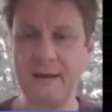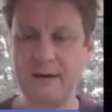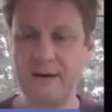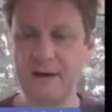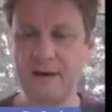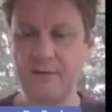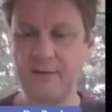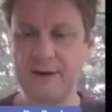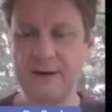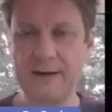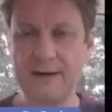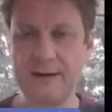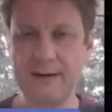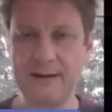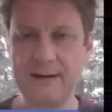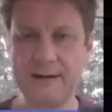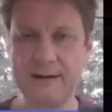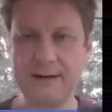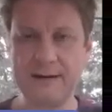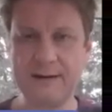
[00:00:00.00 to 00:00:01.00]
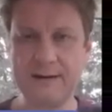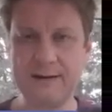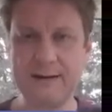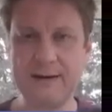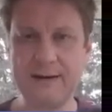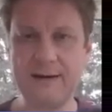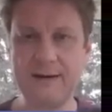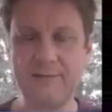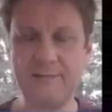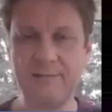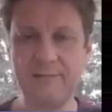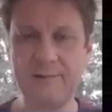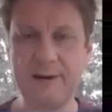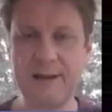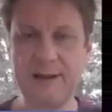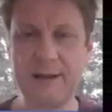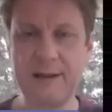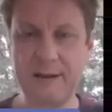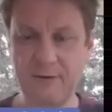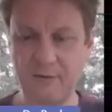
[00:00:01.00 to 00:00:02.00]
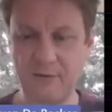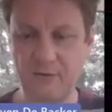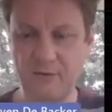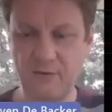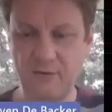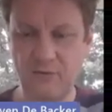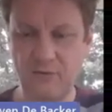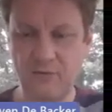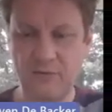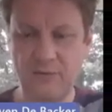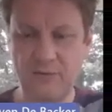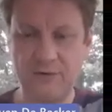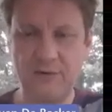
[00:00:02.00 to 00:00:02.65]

Now I can again apply rule